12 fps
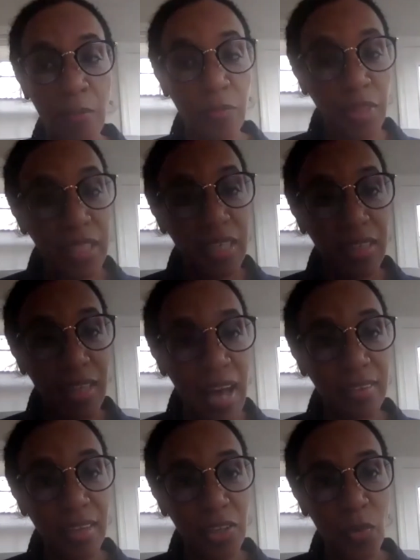really glad
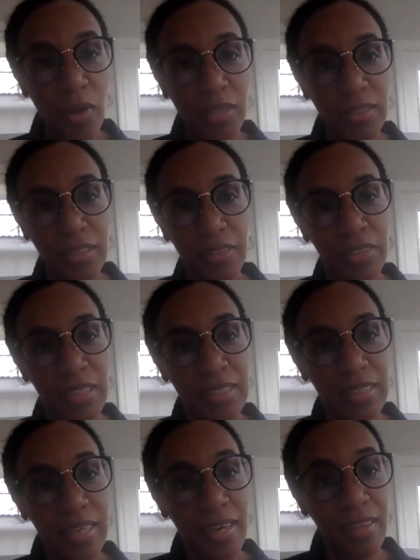that you are
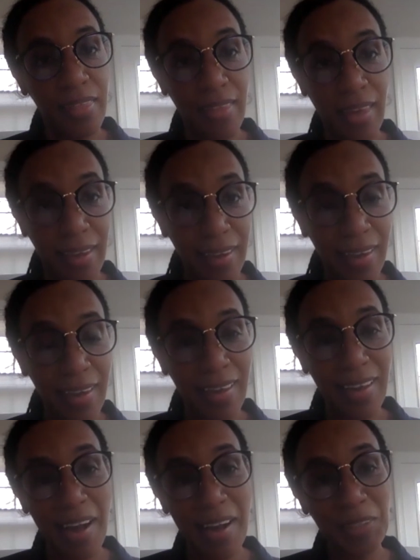seriously thinking and
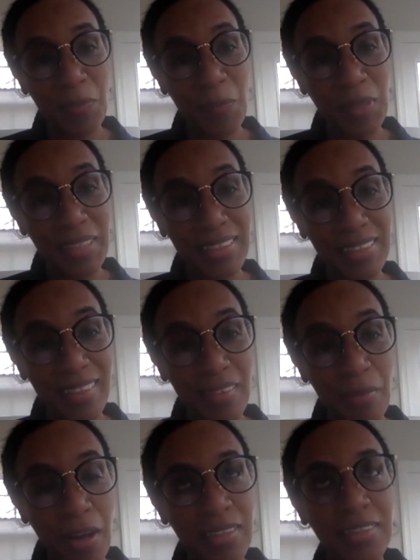
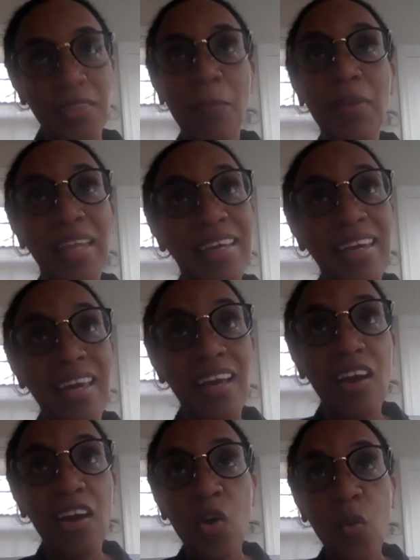contemplating
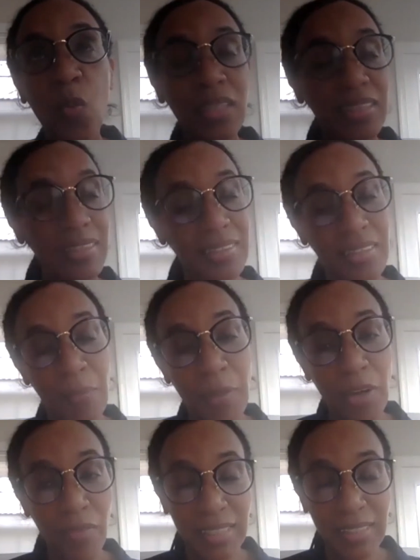what systemic
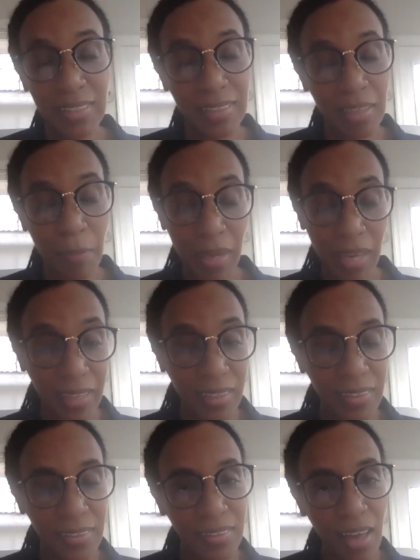racism
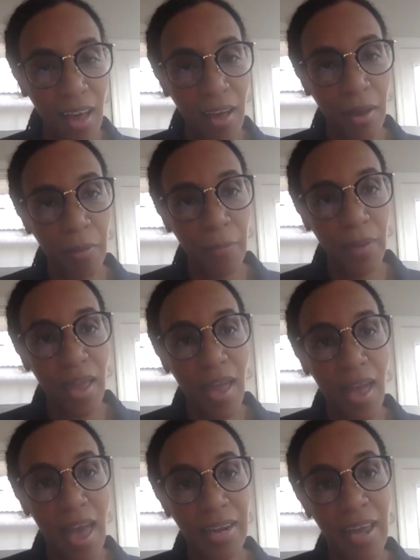is.
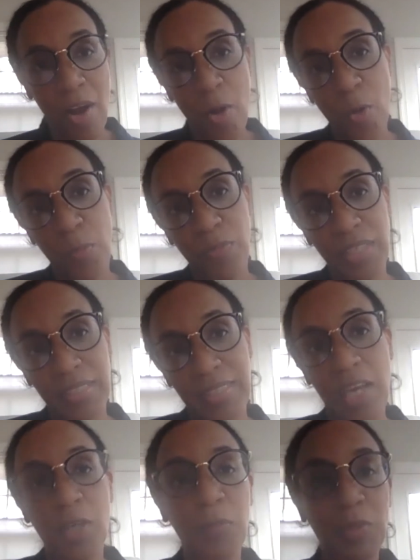And I hope this
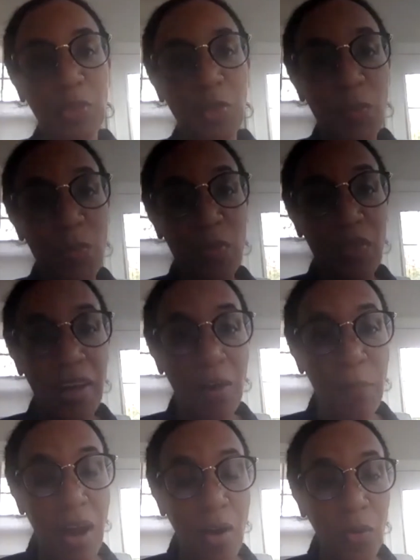helps you think
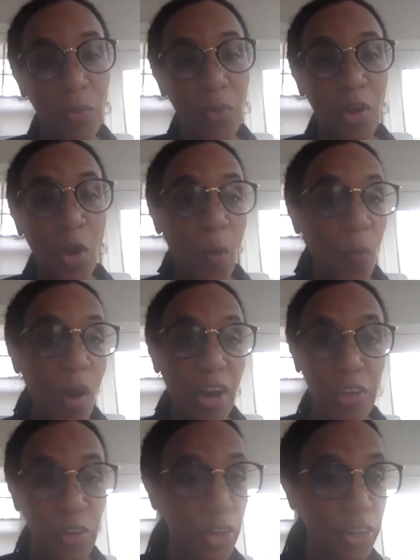about what
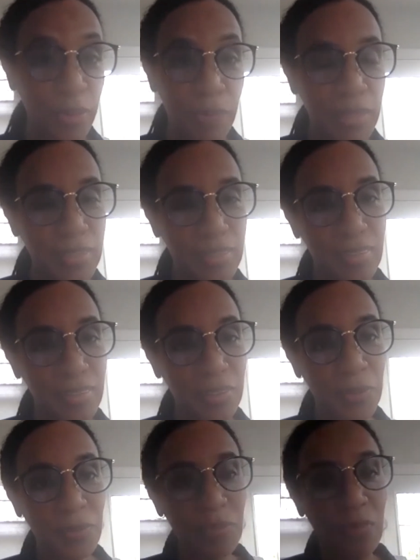you're going to
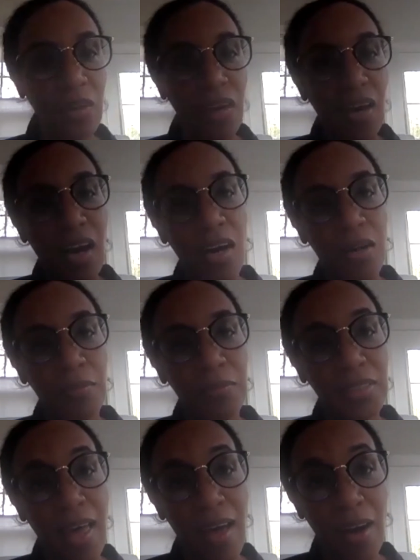do
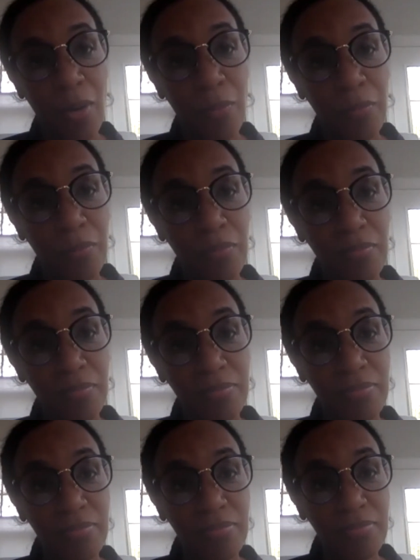to help
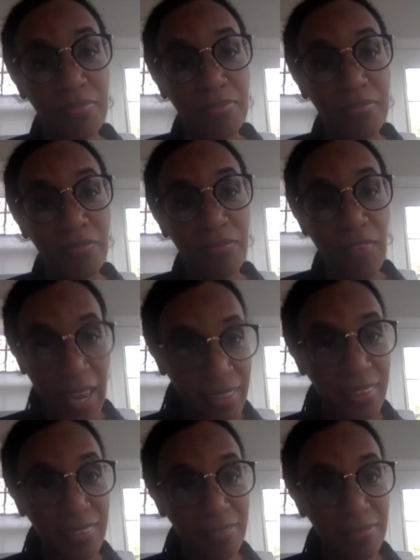fight it.